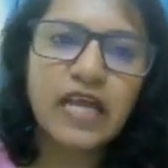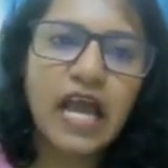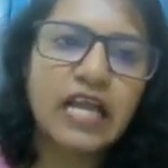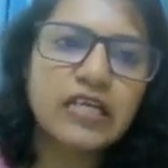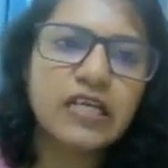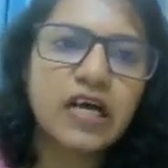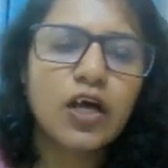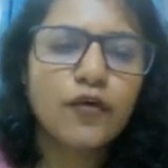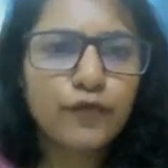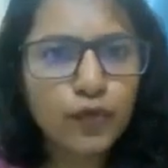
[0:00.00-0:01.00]
and
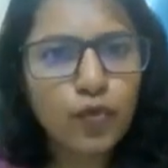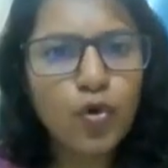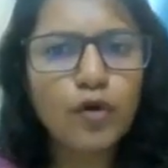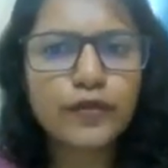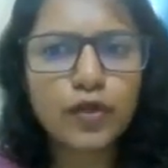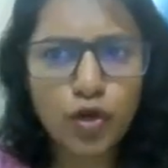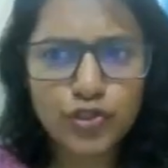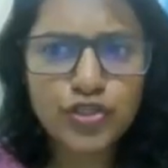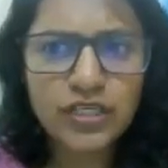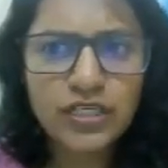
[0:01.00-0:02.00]
few of the
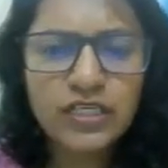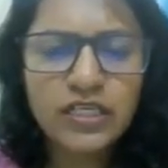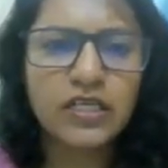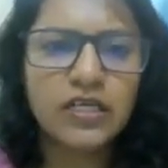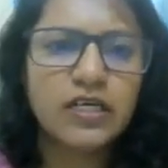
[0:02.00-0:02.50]
logical